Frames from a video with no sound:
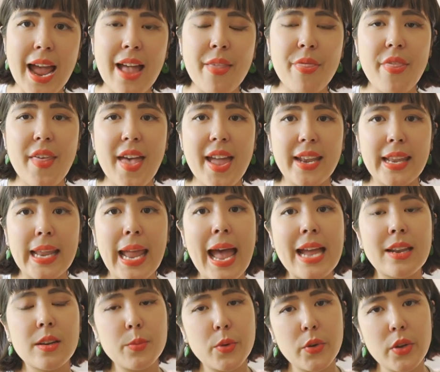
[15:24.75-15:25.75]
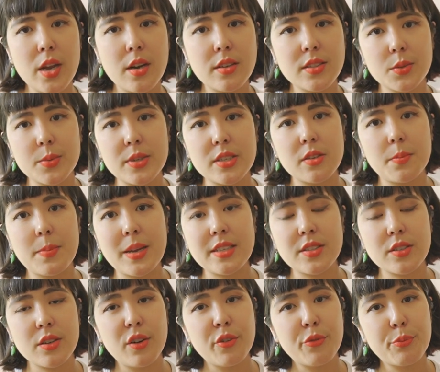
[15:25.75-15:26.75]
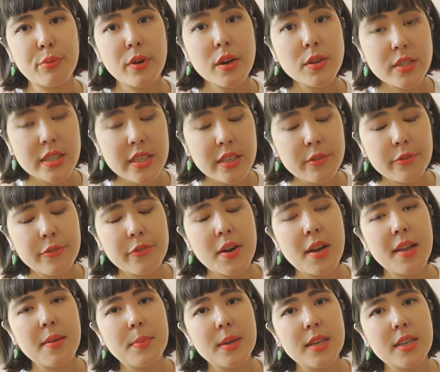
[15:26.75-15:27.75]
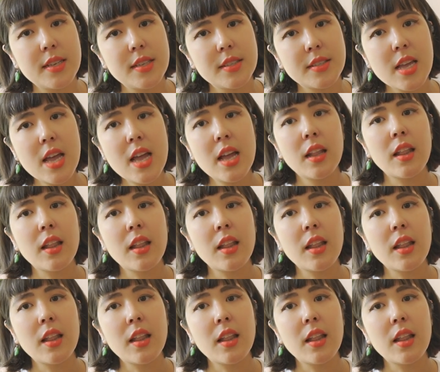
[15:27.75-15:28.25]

And then animal yarns, which are based off protein fibers,